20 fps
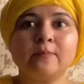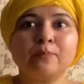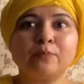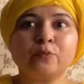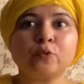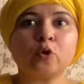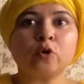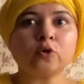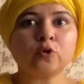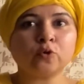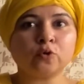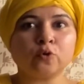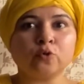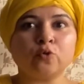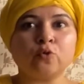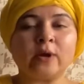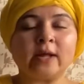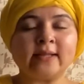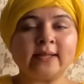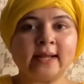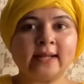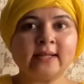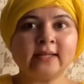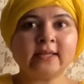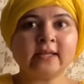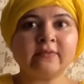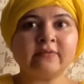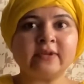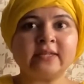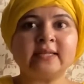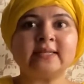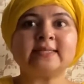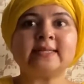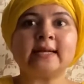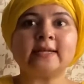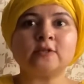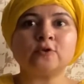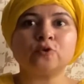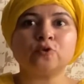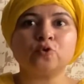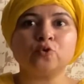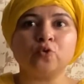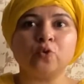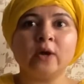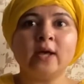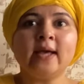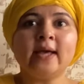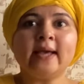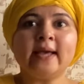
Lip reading: not to do and anything we decide to do,